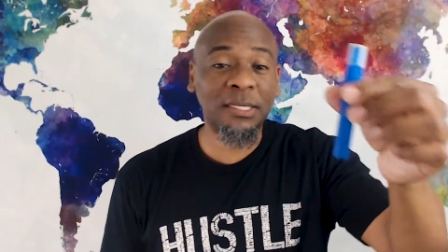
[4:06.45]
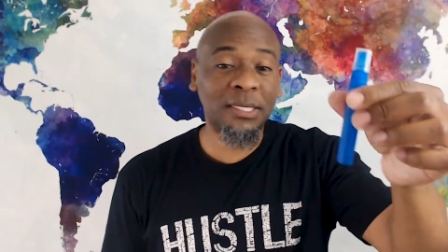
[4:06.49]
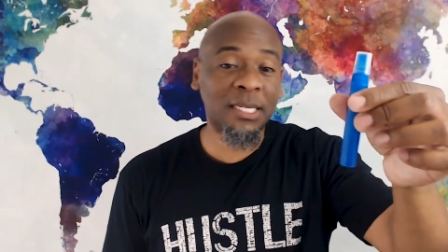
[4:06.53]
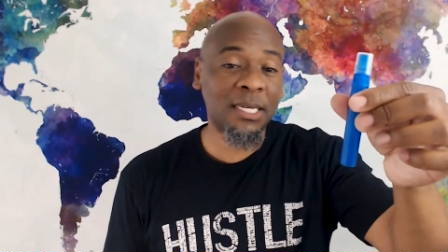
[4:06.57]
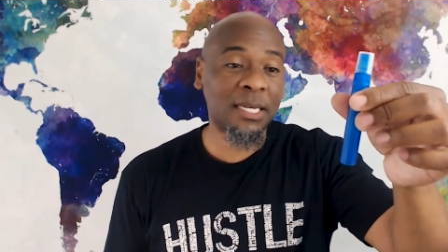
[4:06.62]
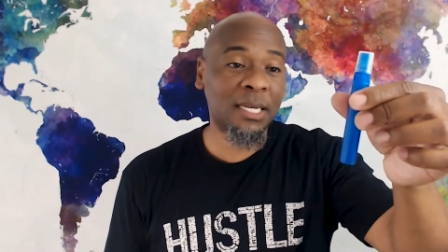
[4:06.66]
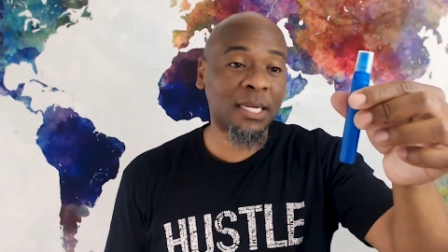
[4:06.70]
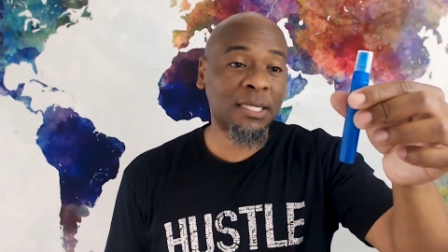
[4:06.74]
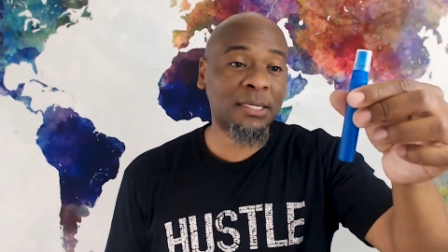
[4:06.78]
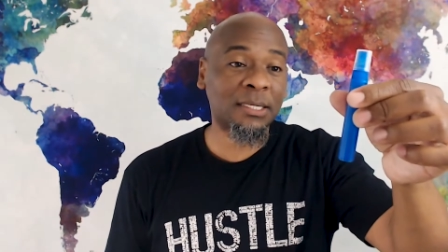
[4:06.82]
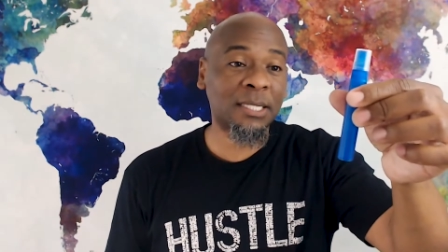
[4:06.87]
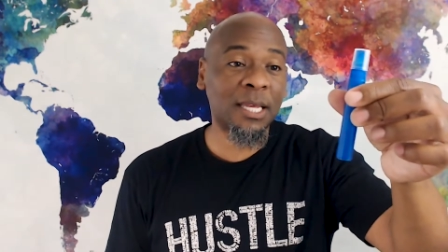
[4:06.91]

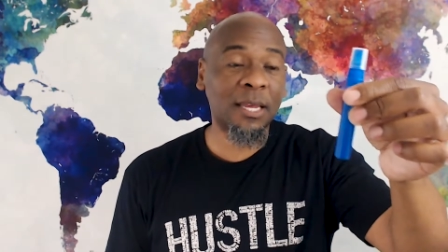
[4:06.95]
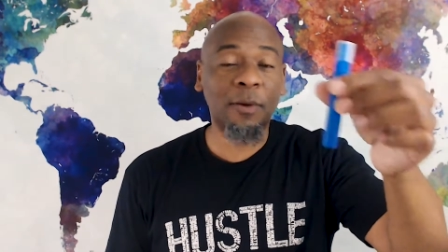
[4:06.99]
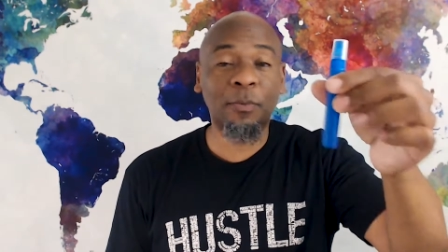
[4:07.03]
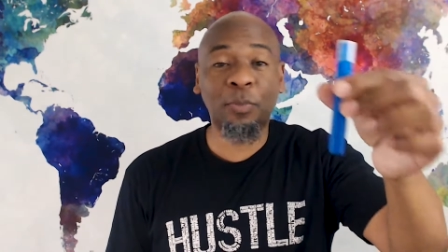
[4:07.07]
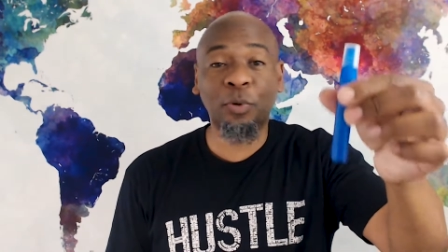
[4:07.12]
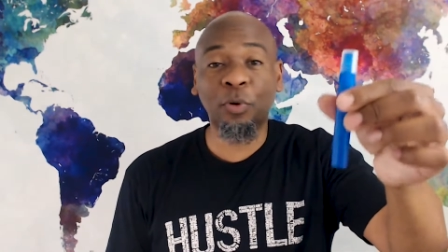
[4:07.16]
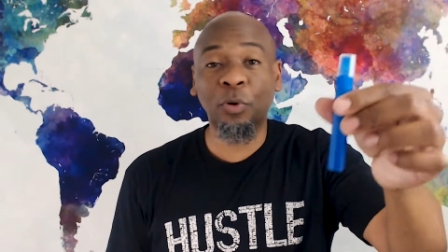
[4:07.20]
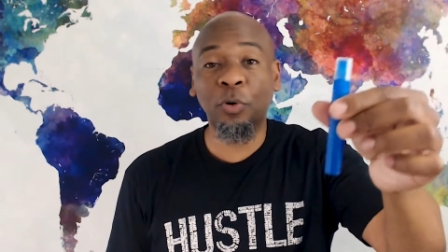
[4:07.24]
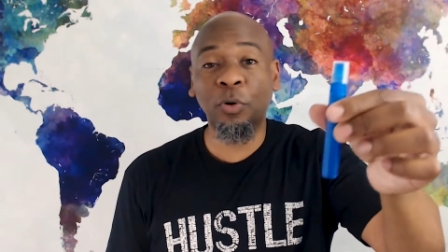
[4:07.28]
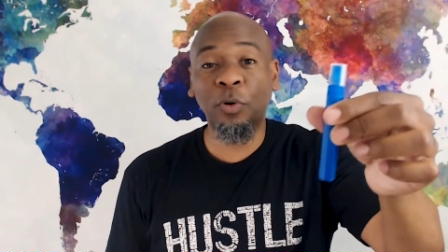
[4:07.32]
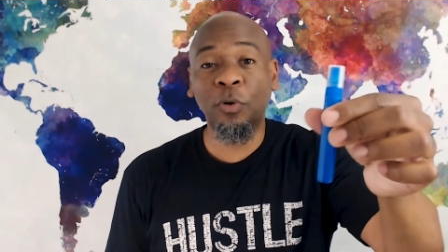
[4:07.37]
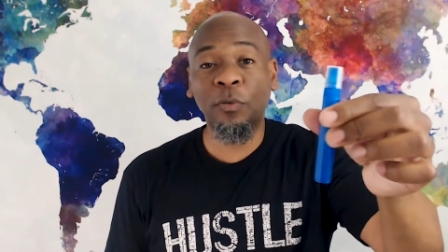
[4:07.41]
TSA
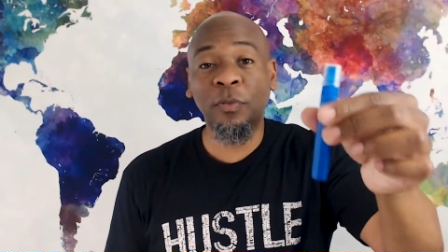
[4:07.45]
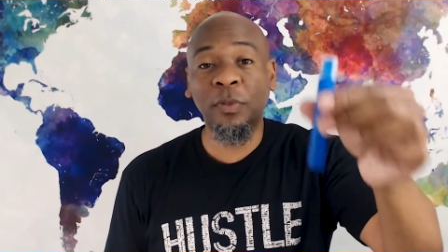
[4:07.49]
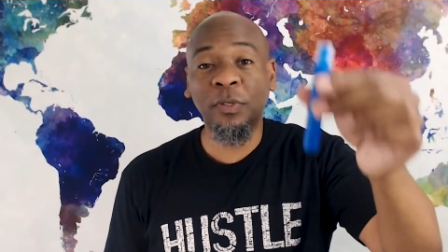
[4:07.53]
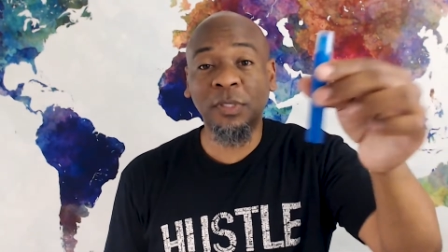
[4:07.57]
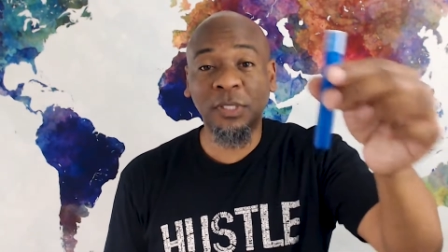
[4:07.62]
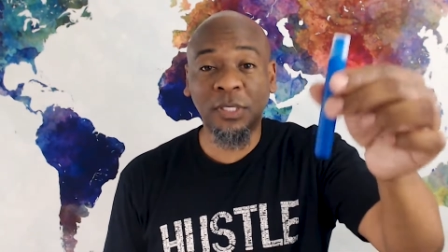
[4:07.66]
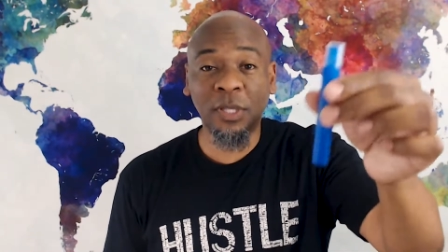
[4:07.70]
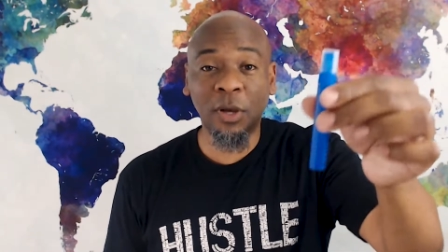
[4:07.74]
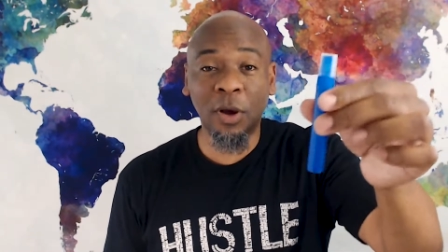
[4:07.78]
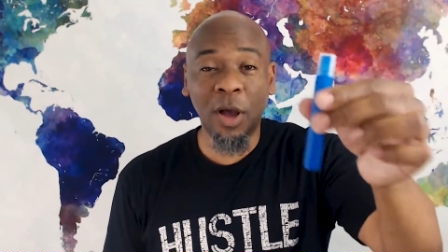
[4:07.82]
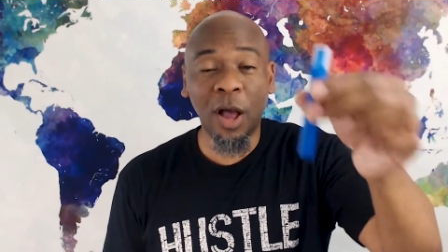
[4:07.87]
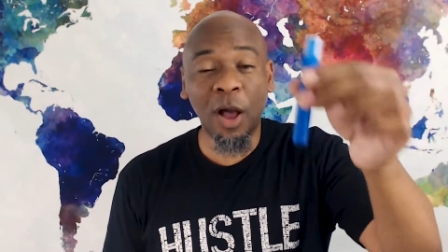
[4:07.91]
approved.
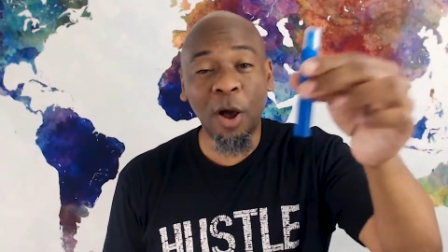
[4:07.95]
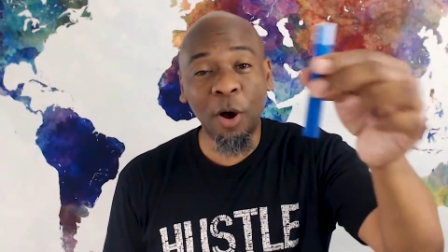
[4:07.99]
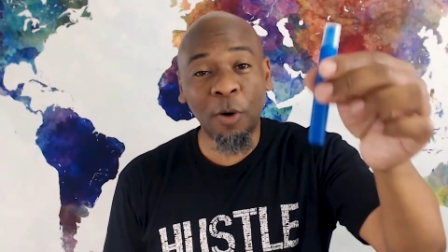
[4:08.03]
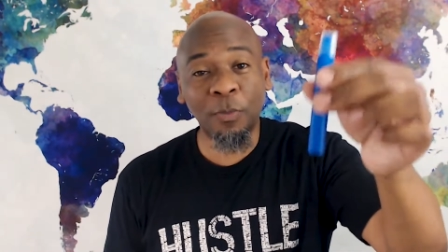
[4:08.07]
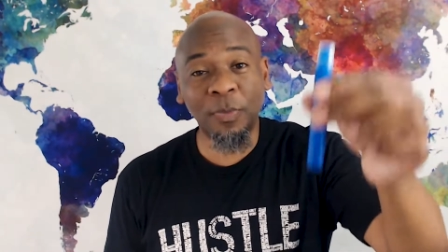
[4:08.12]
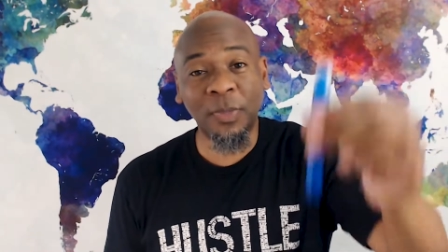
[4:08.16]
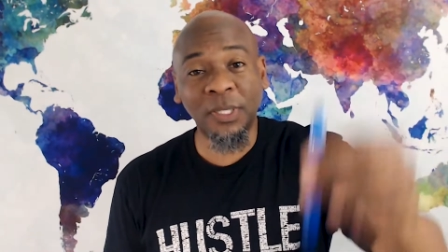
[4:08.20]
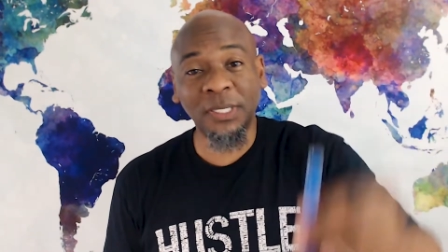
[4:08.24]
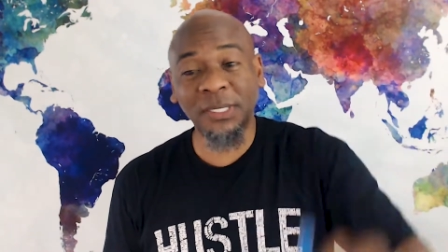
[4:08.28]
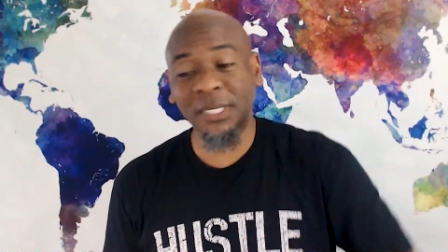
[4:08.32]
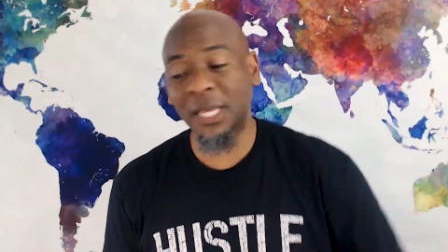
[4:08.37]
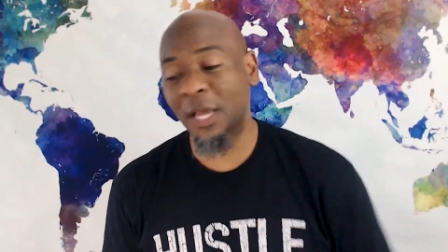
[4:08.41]
So I
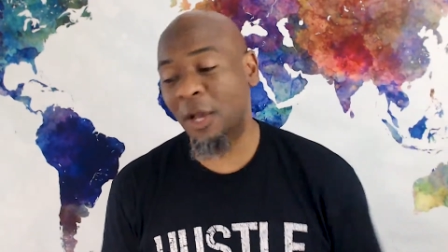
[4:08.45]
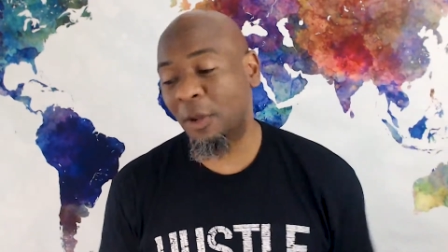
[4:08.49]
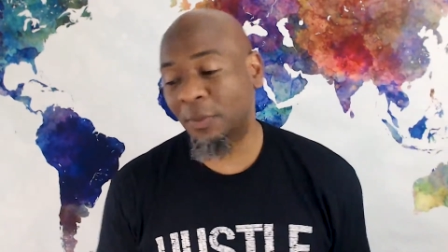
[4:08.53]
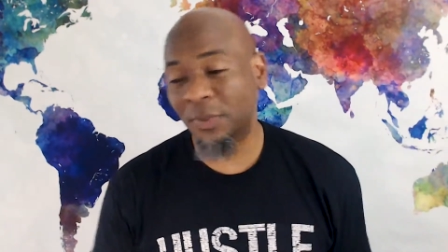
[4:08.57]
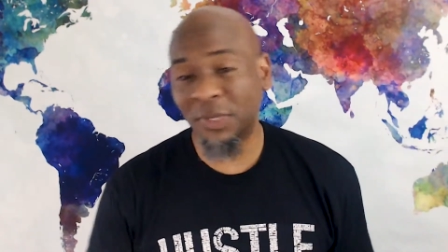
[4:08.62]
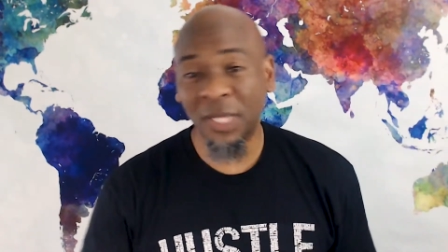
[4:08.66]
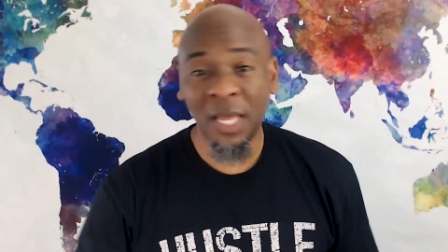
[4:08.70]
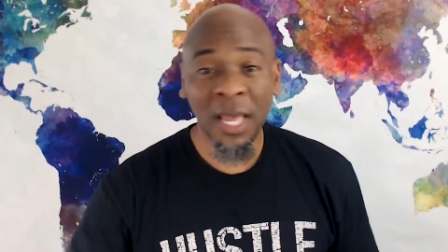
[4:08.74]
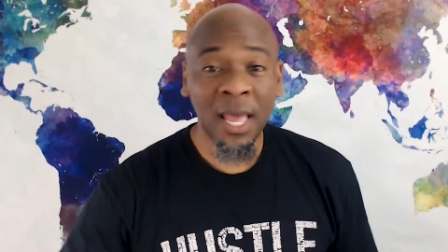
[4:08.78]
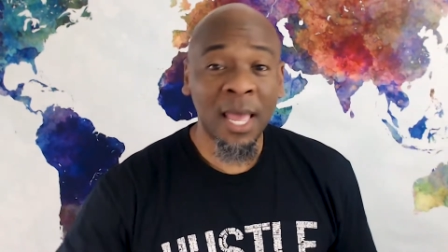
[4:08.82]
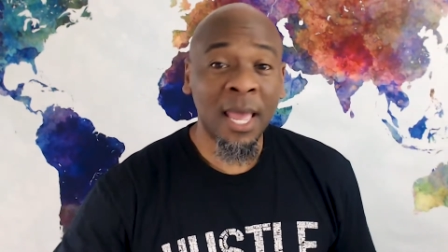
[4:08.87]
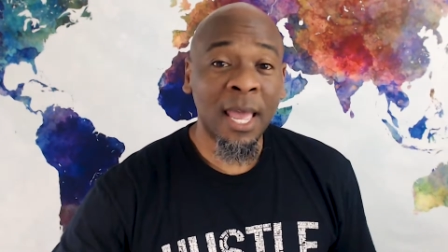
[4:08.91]
hope this
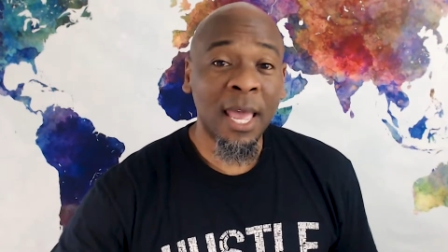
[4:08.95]
helps.